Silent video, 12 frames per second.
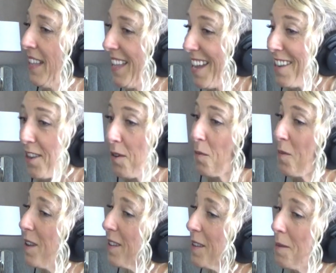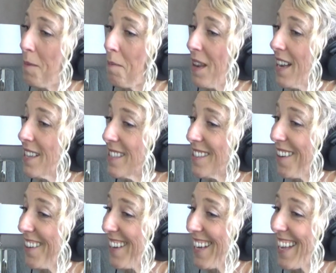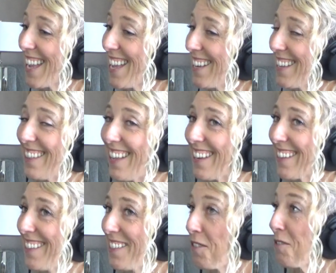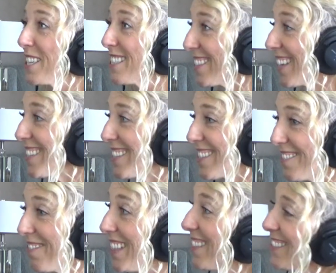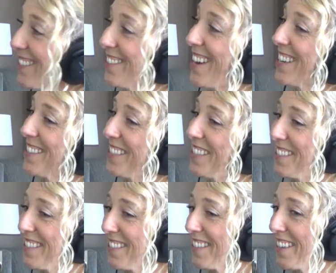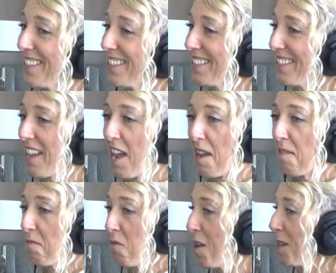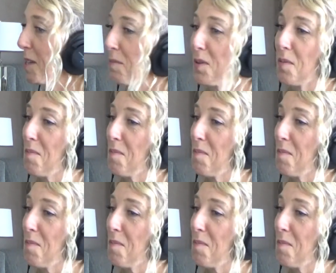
Yeah, you're welcome. I mean, I started again, the reason I went this direction is because I wanted to be a